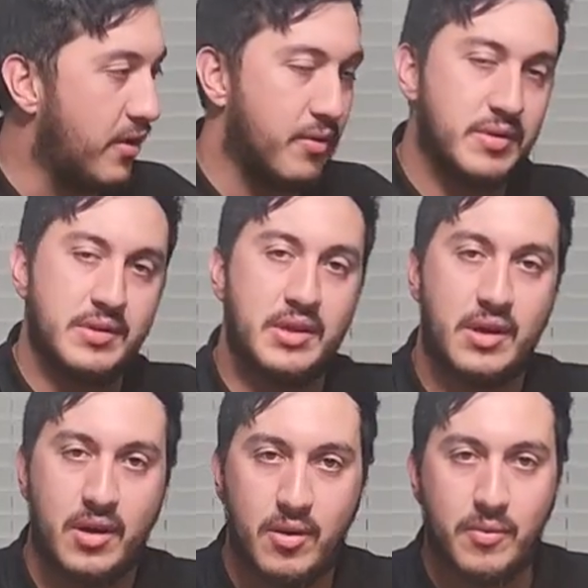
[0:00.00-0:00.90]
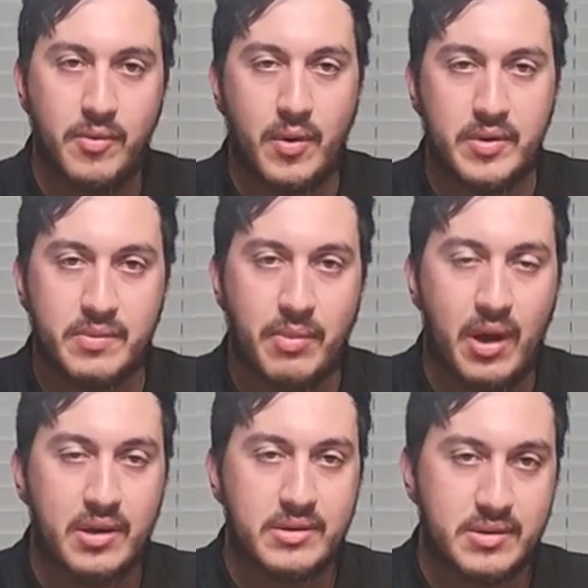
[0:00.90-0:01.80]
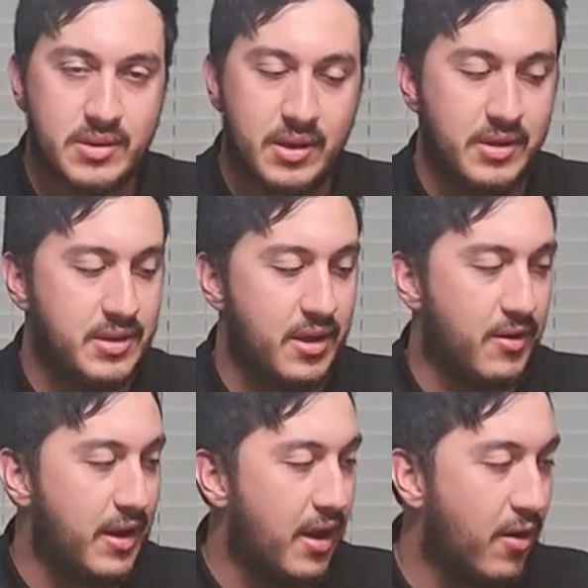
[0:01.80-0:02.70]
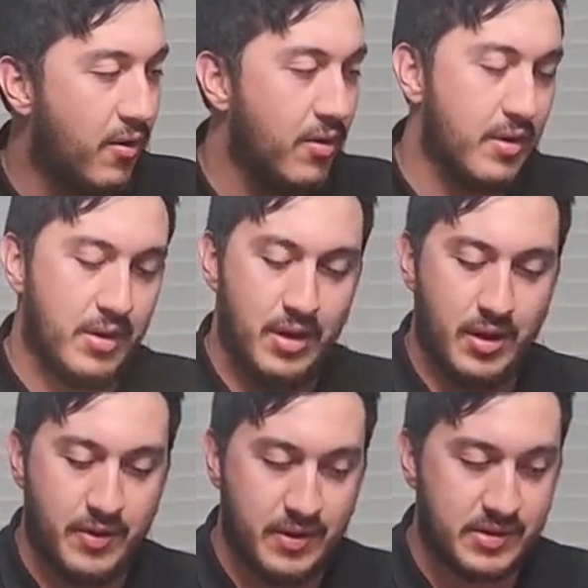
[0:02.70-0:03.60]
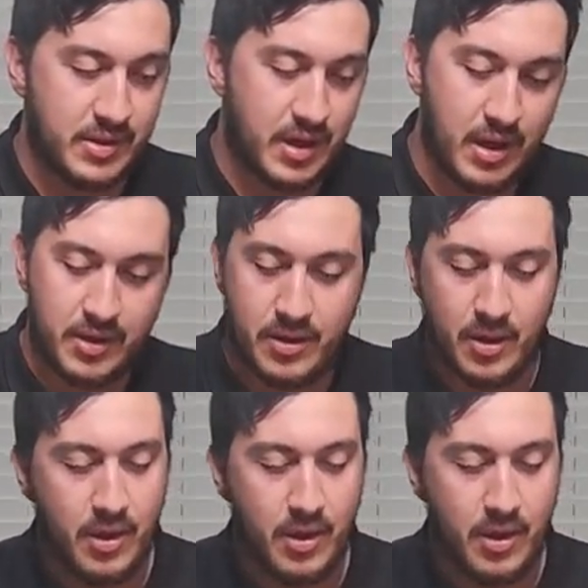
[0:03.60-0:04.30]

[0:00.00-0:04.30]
there was the uh, there was a box. It's here now. Uh, there's the gun.